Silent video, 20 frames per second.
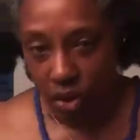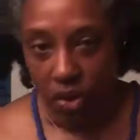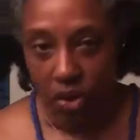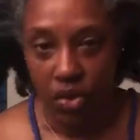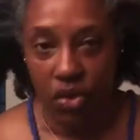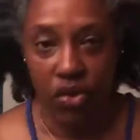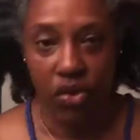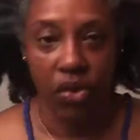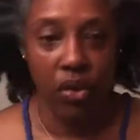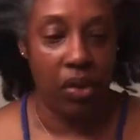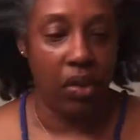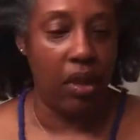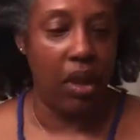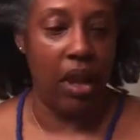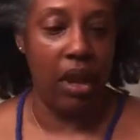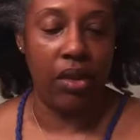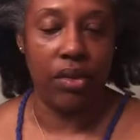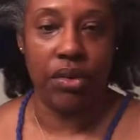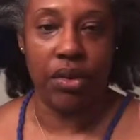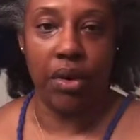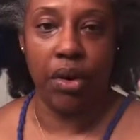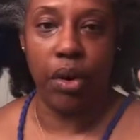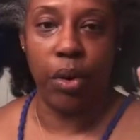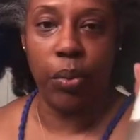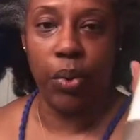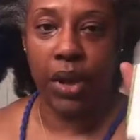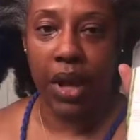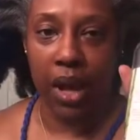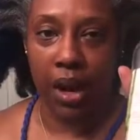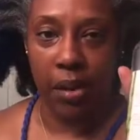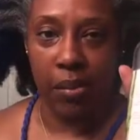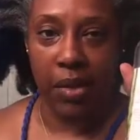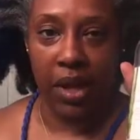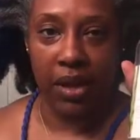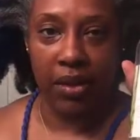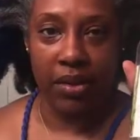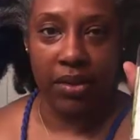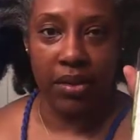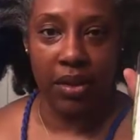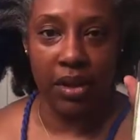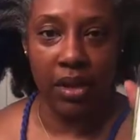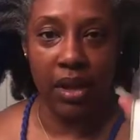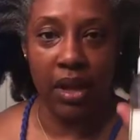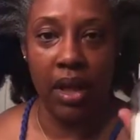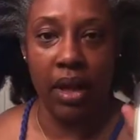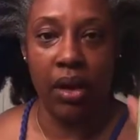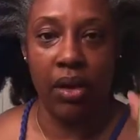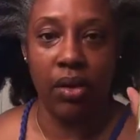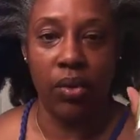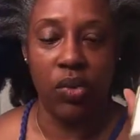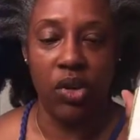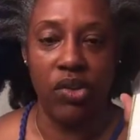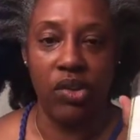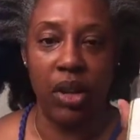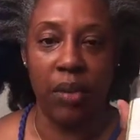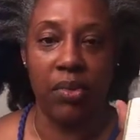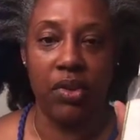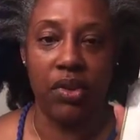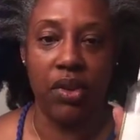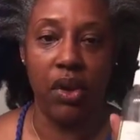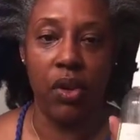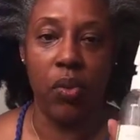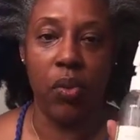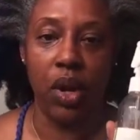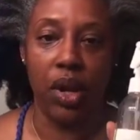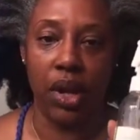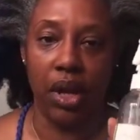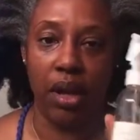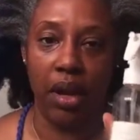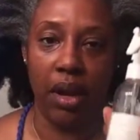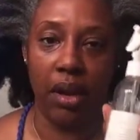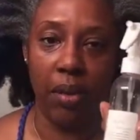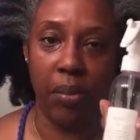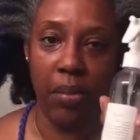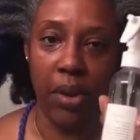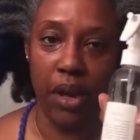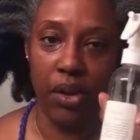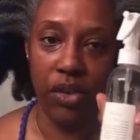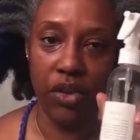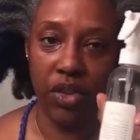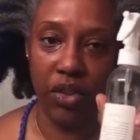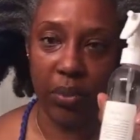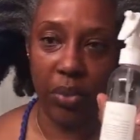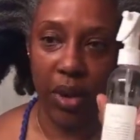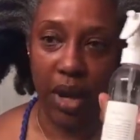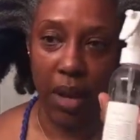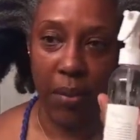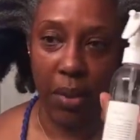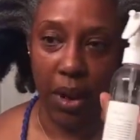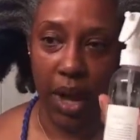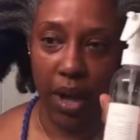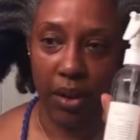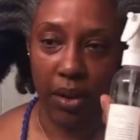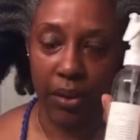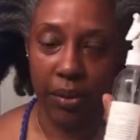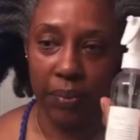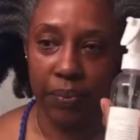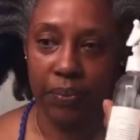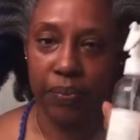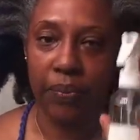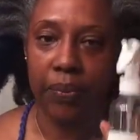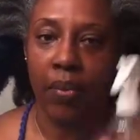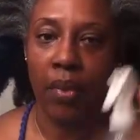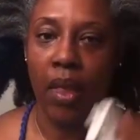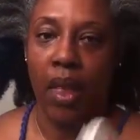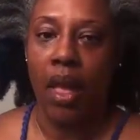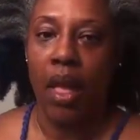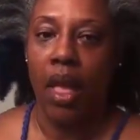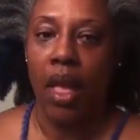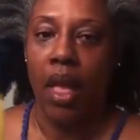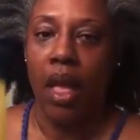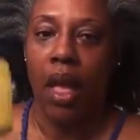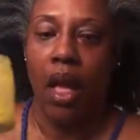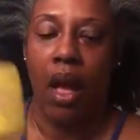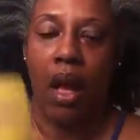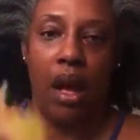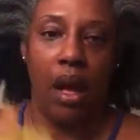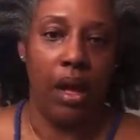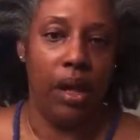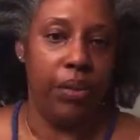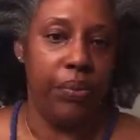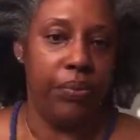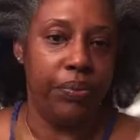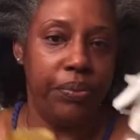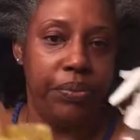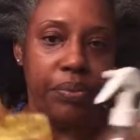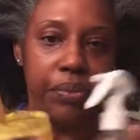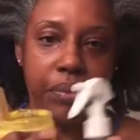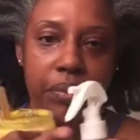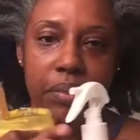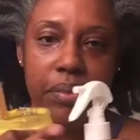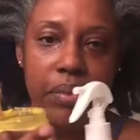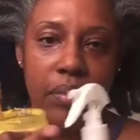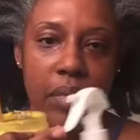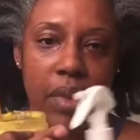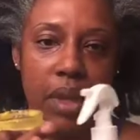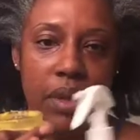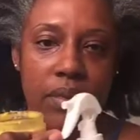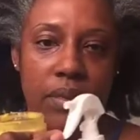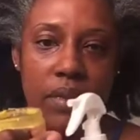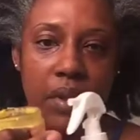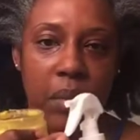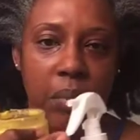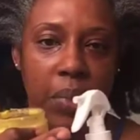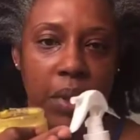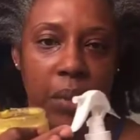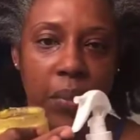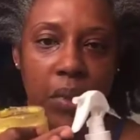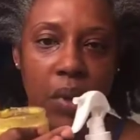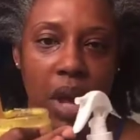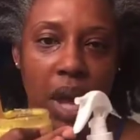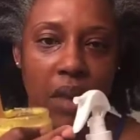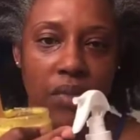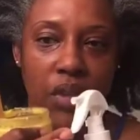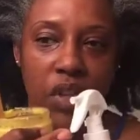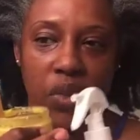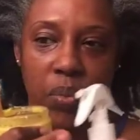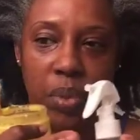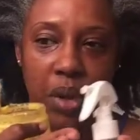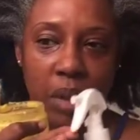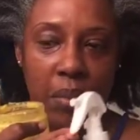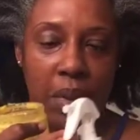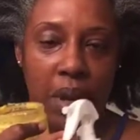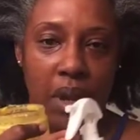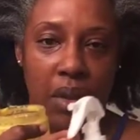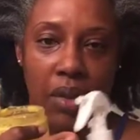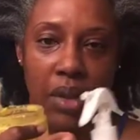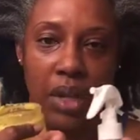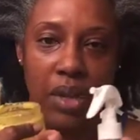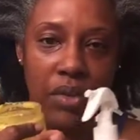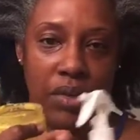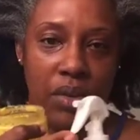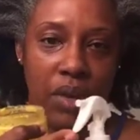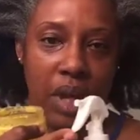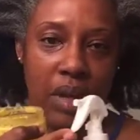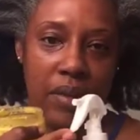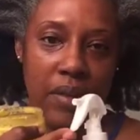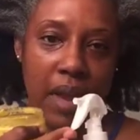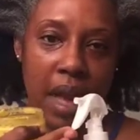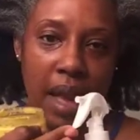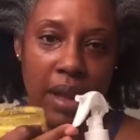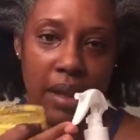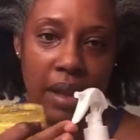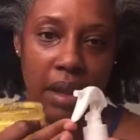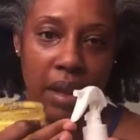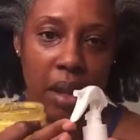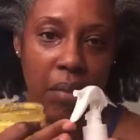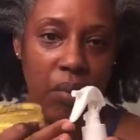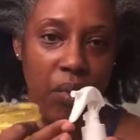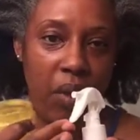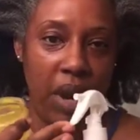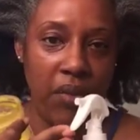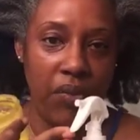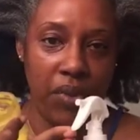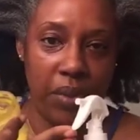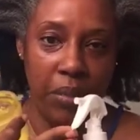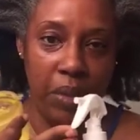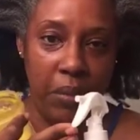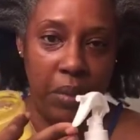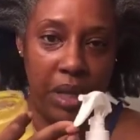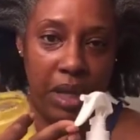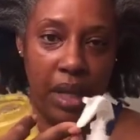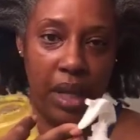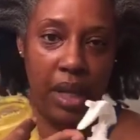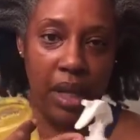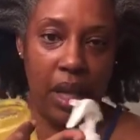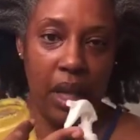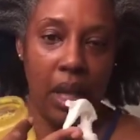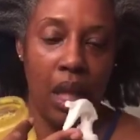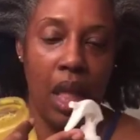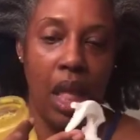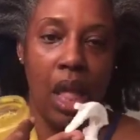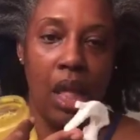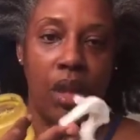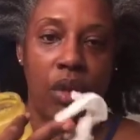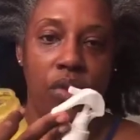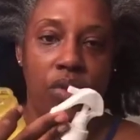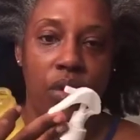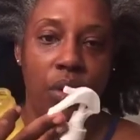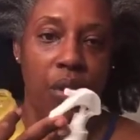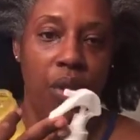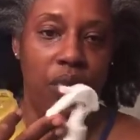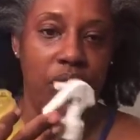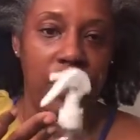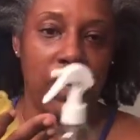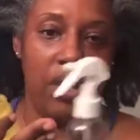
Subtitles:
to use two things: the herbal hair mist, which I'm still working on a better spray bottle. um, some people have the spray bottle and it starts acting up right from the beginning. So if